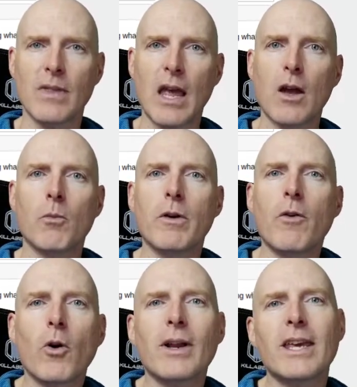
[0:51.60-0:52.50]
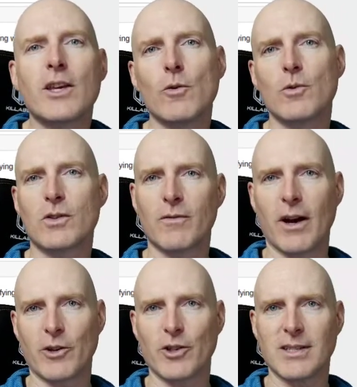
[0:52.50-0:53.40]
We've already used
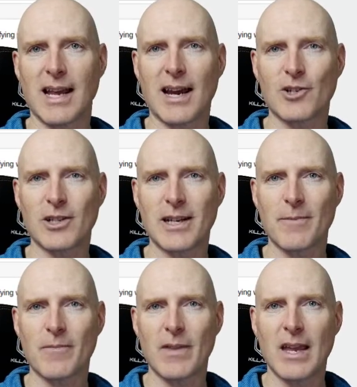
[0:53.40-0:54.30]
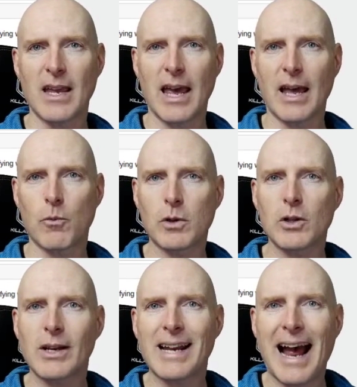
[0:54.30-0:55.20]
functions actually, and we'll look
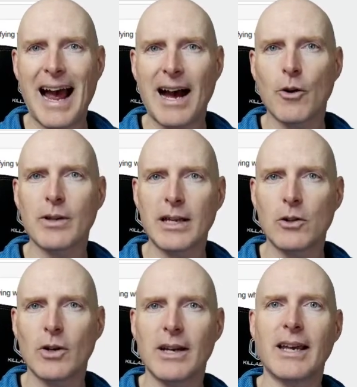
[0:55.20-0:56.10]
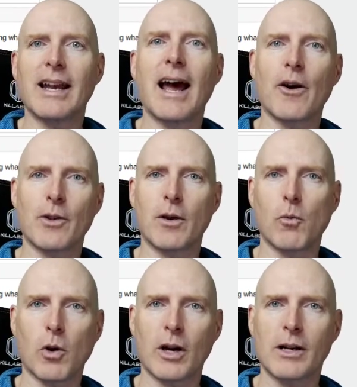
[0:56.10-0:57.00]
at how they look and how they
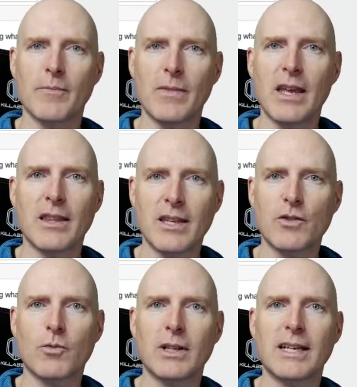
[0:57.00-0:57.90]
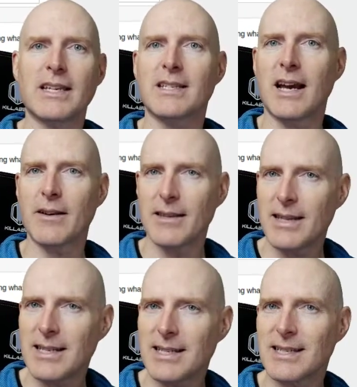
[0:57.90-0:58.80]
work. This really is this
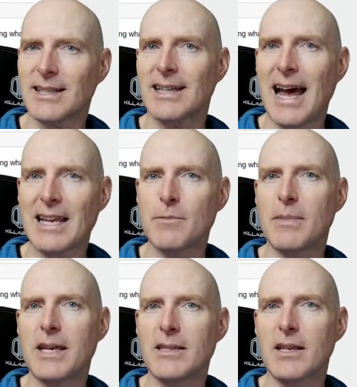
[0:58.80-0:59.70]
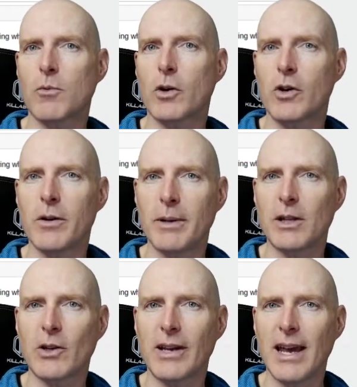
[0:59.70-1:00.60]
is the last piece that we're going to be
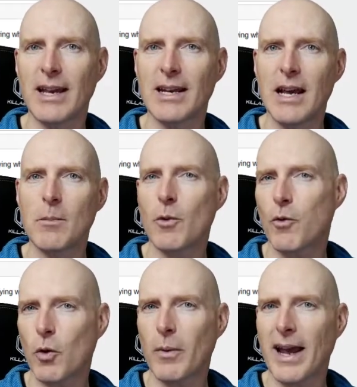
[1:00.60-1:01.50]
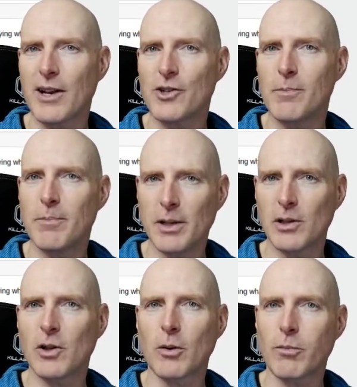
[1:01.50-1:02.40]
looking at before we actually build
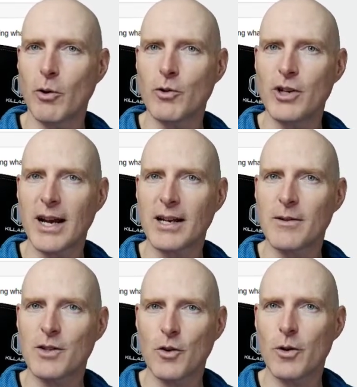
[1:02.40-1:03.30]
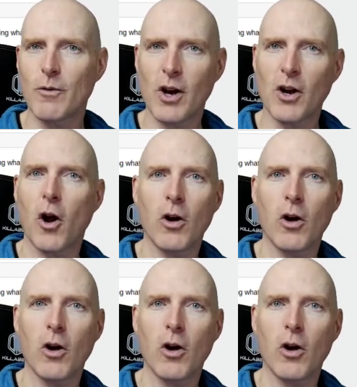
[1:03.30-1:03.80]
our project. So you've got all the